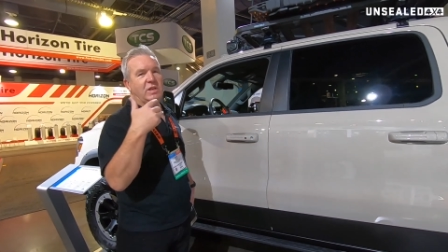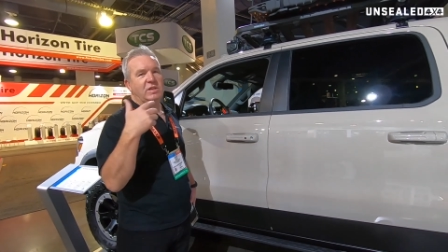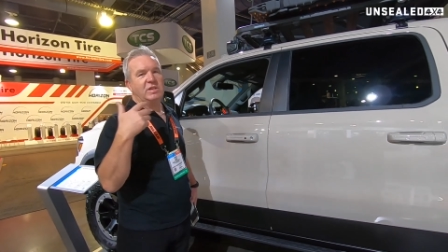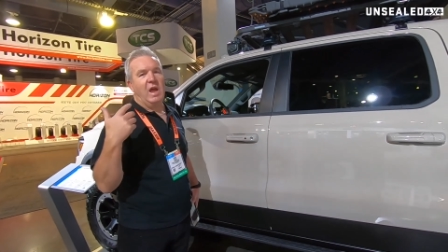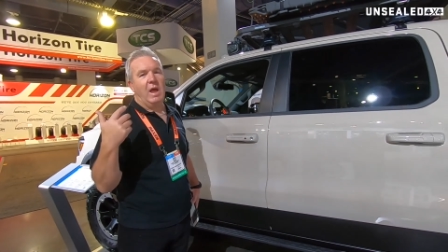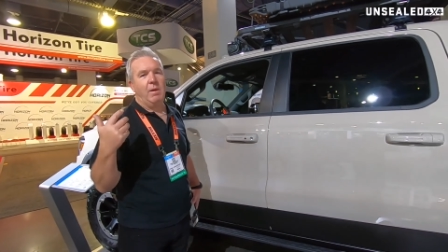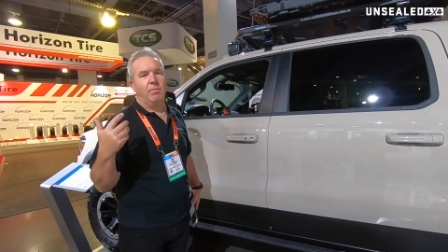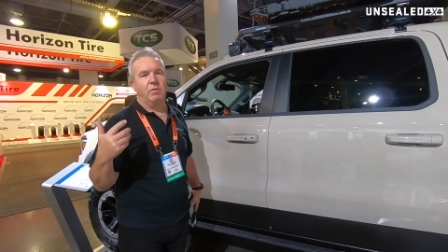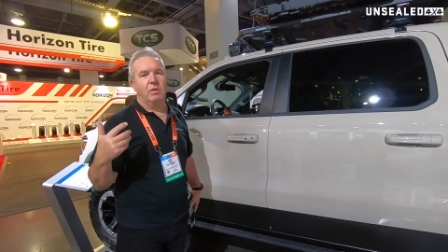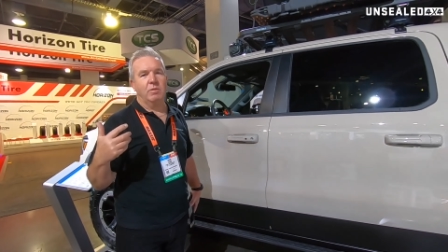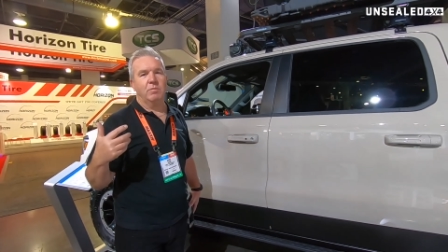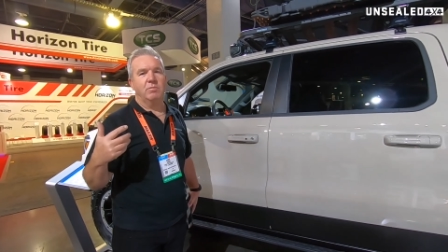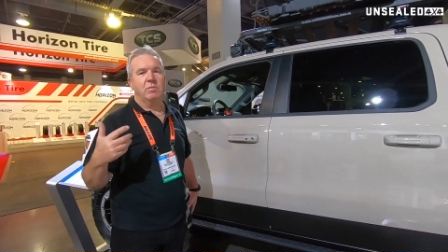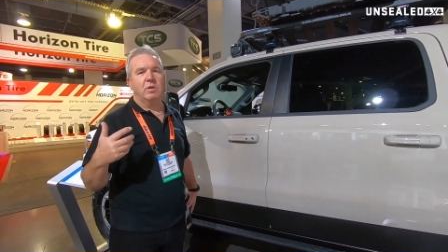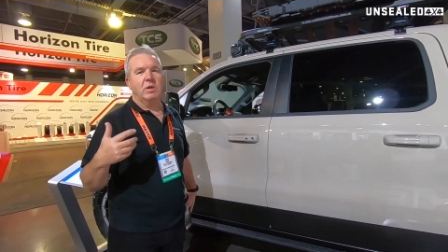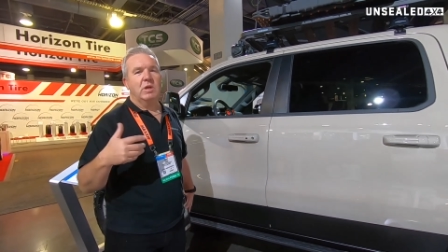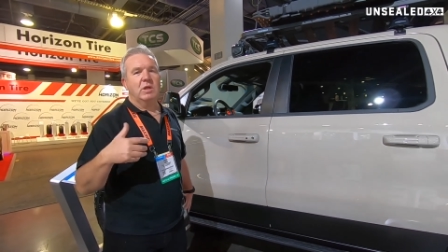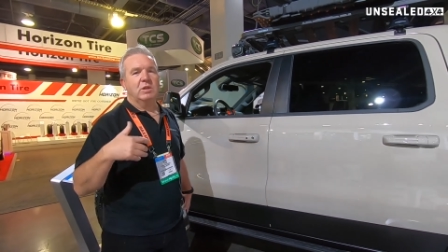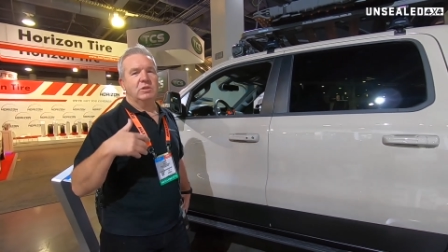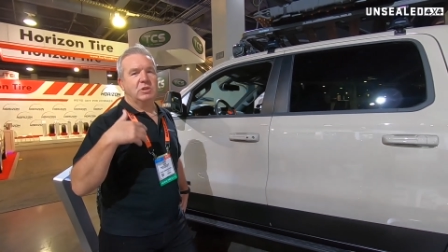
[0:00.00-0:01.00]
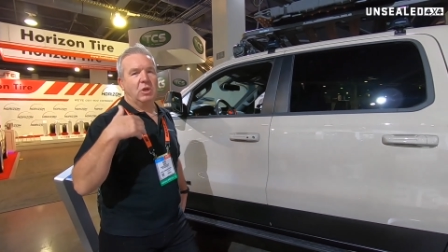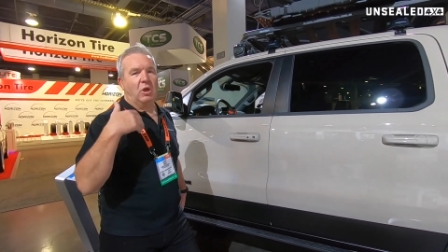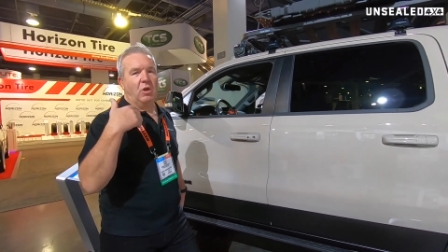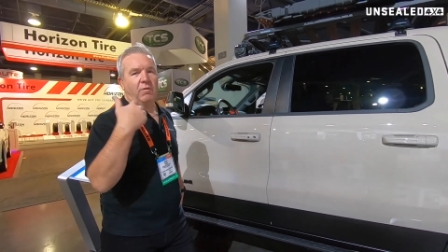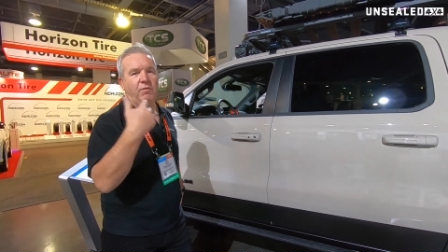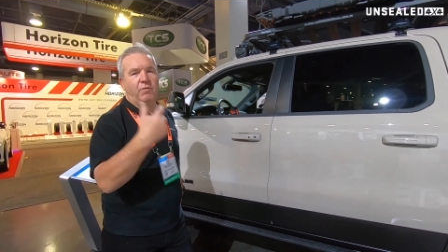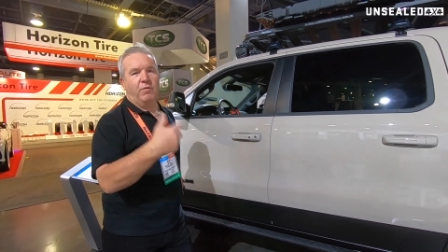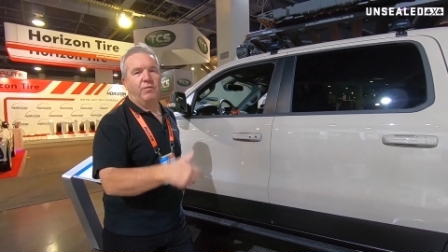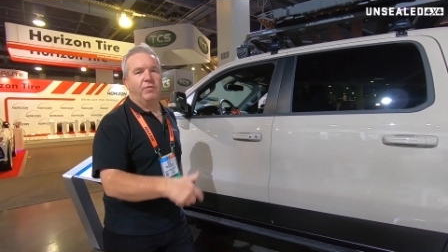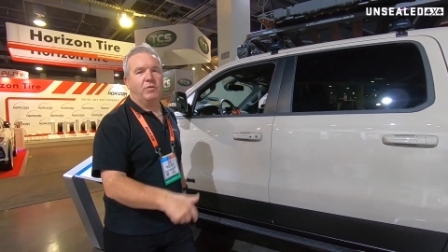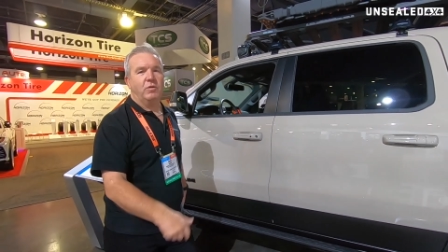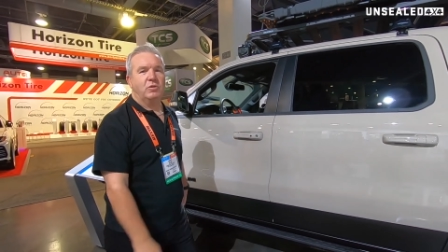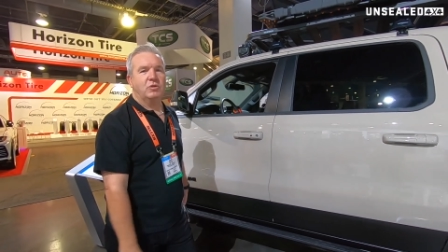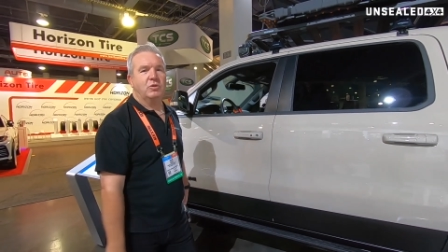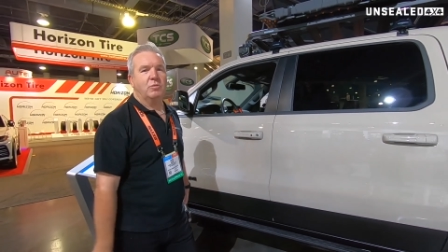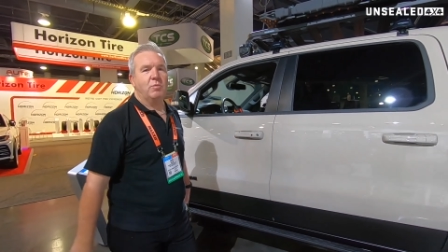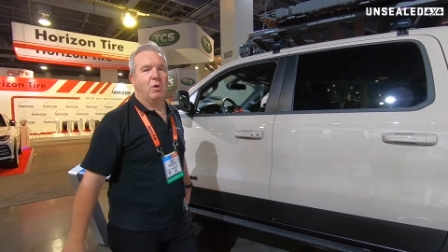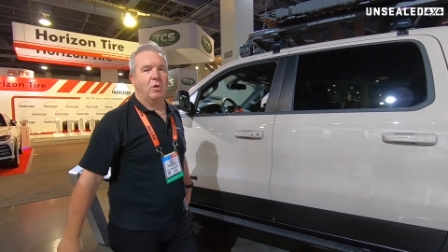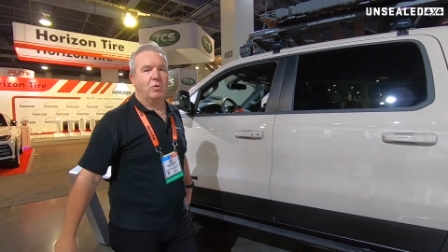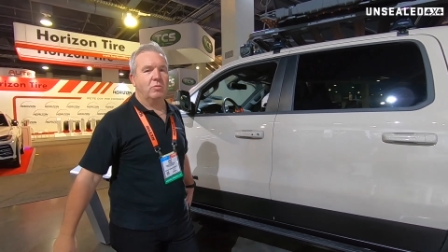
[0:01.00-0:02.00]
adapt them so for
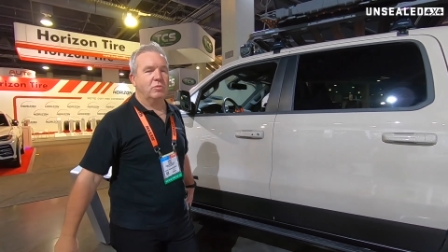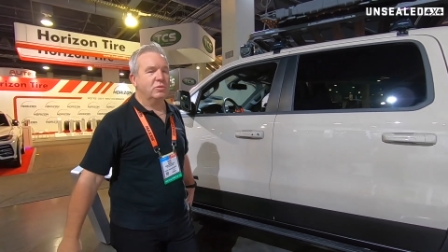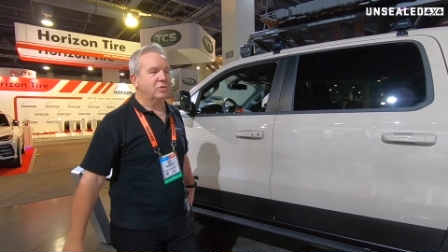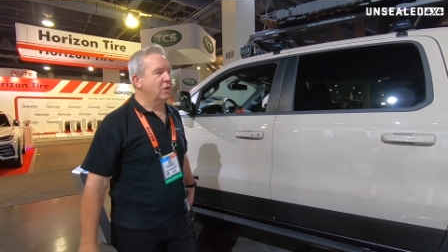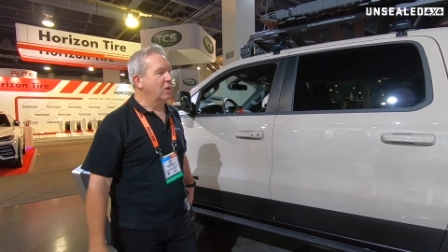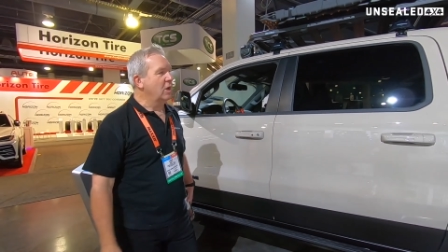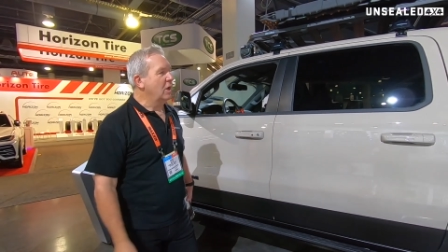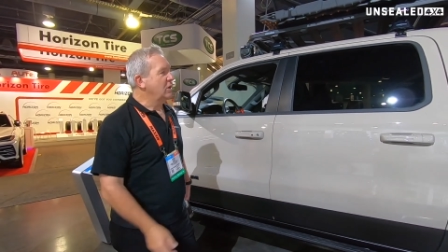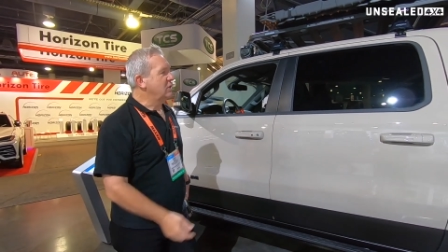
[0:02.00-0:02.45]
future models.